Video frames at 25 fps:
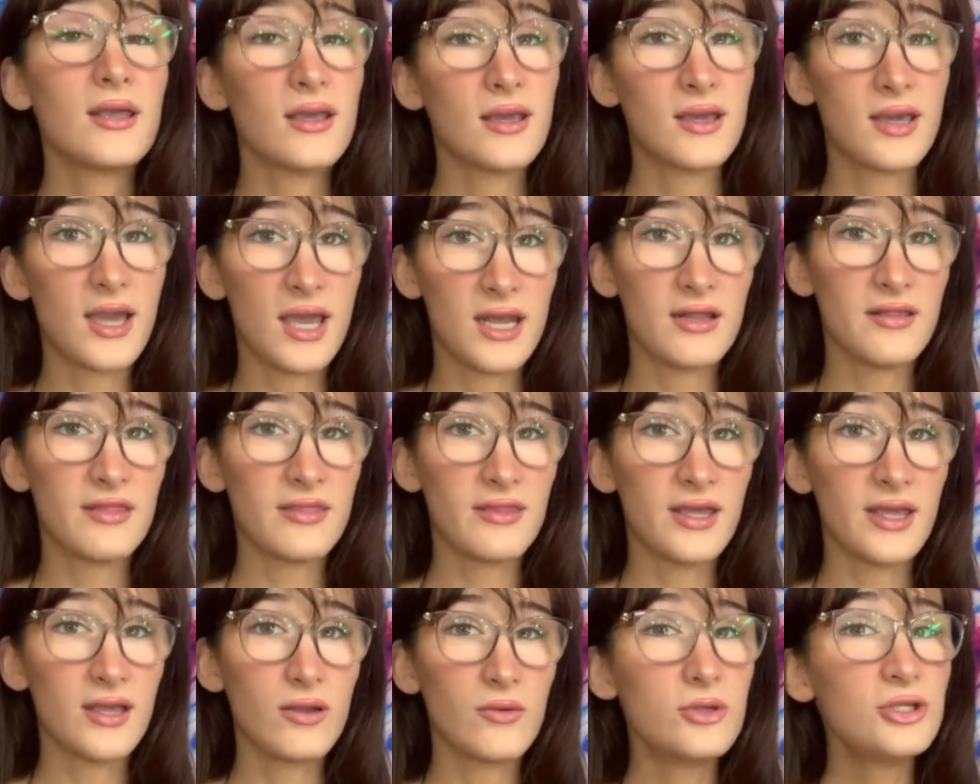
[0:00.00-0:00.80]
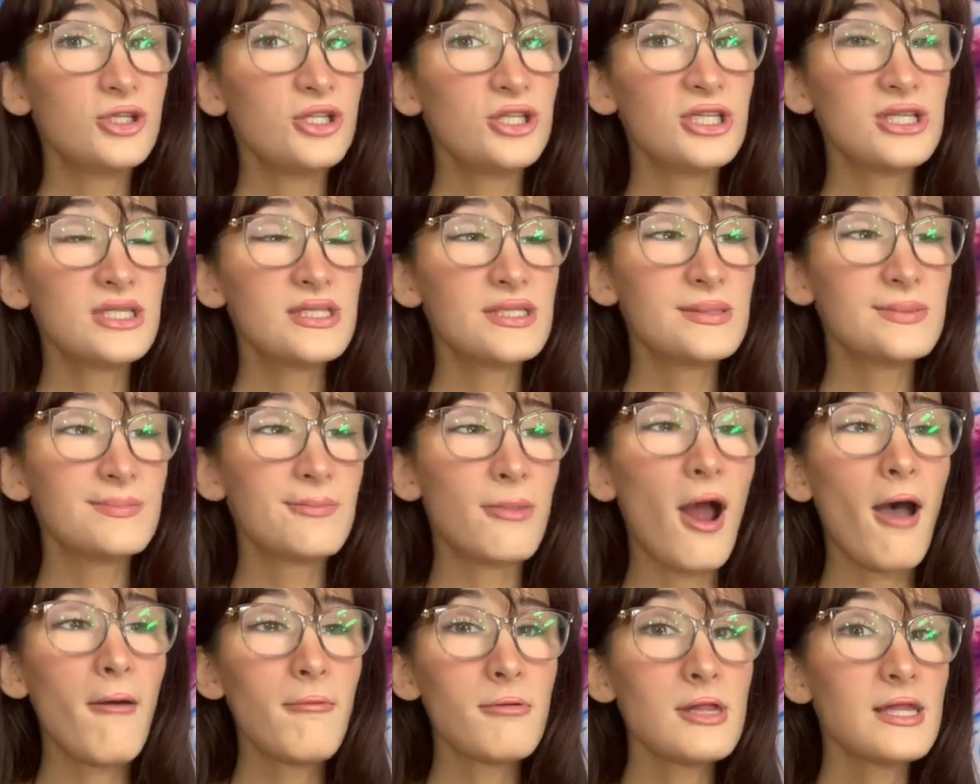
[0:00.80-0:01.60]
kind of thing, which is
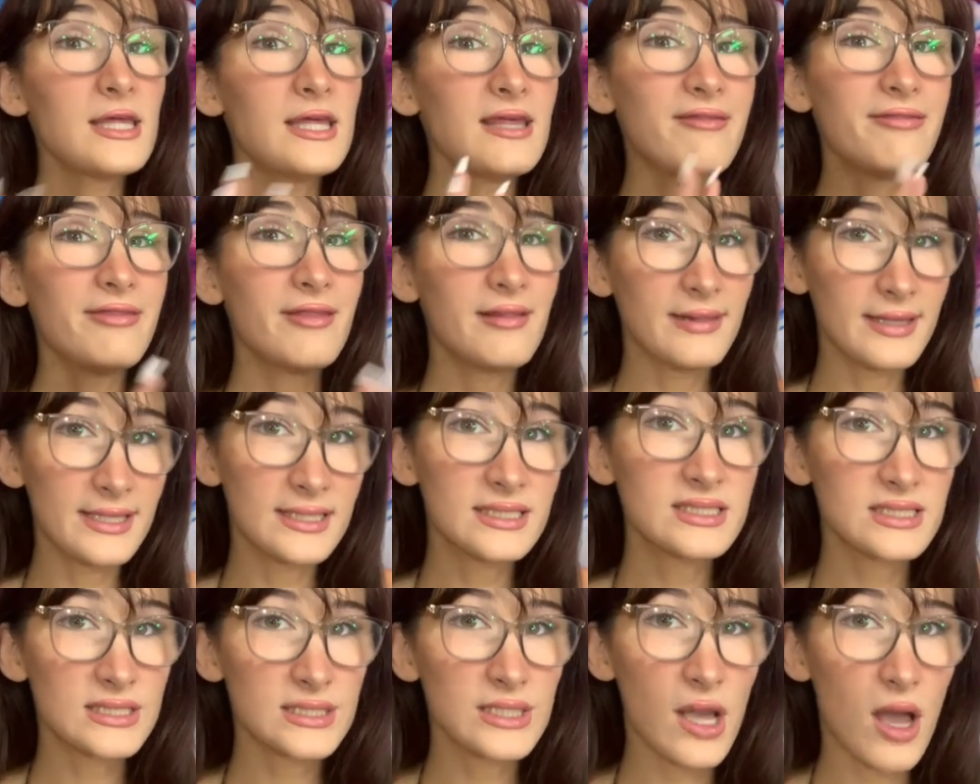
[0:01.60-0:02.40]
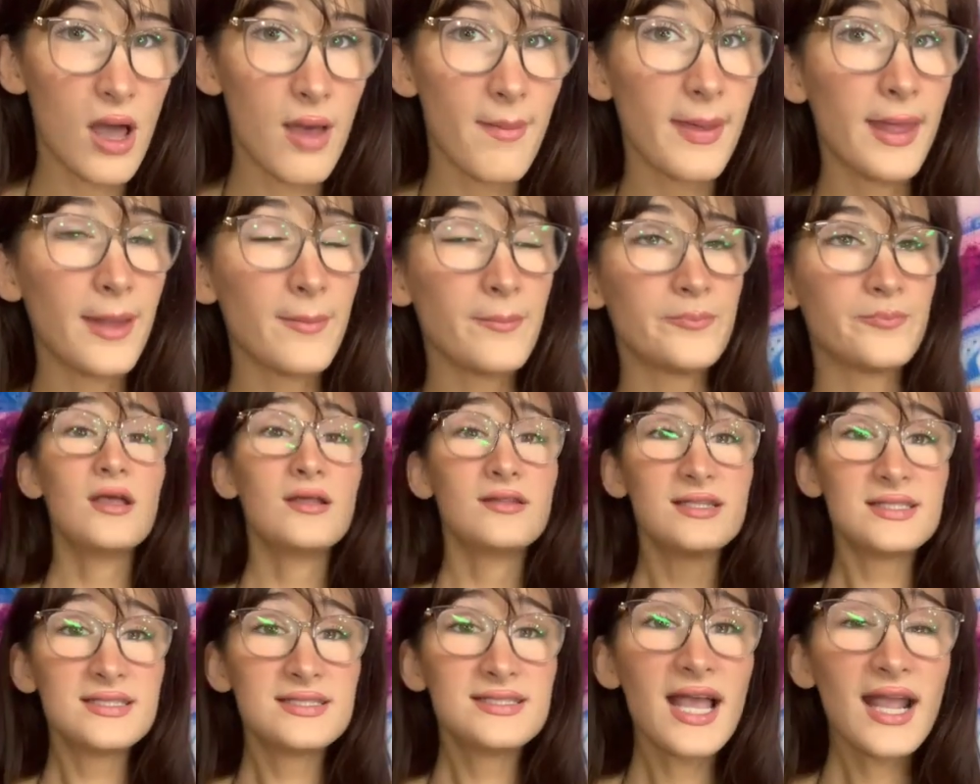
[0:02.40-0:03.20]
probably the least common.
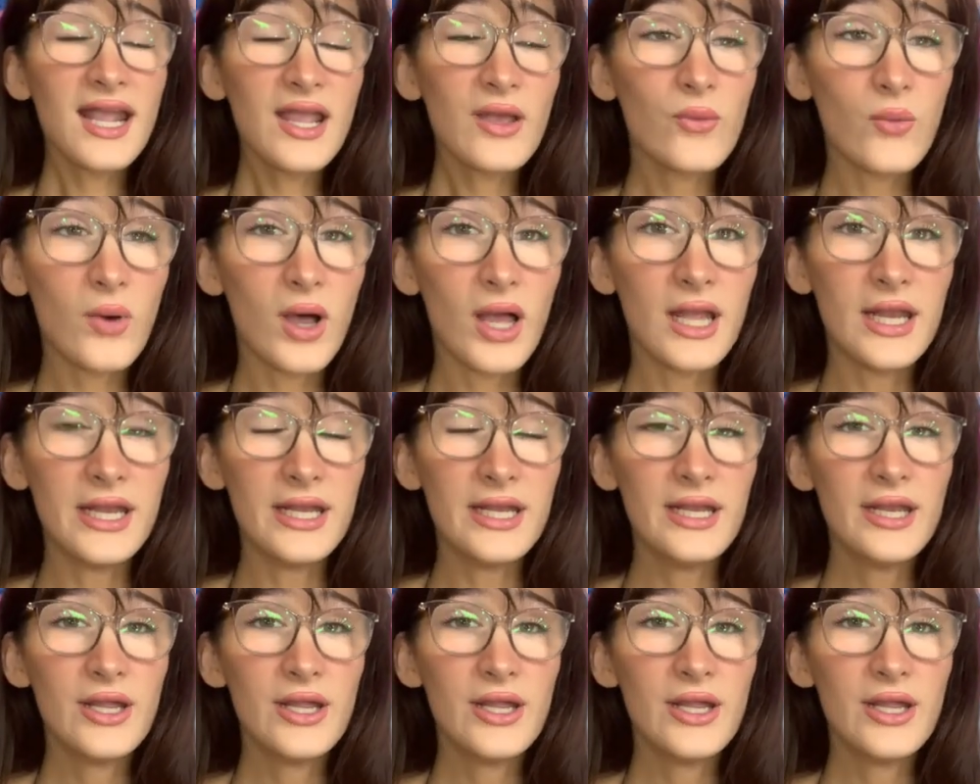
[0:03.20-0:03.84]
The second one,